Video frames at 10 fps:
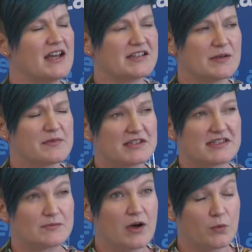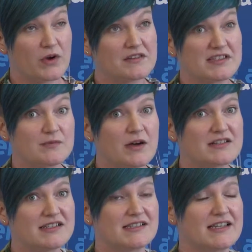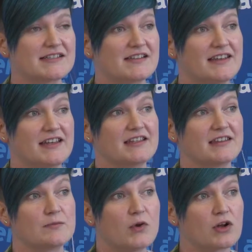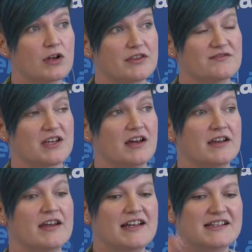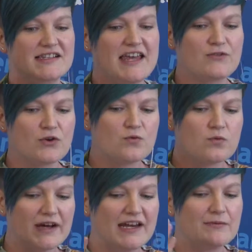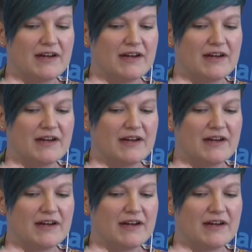And one of the smartest things I think that ModCloth have done is they've gone really,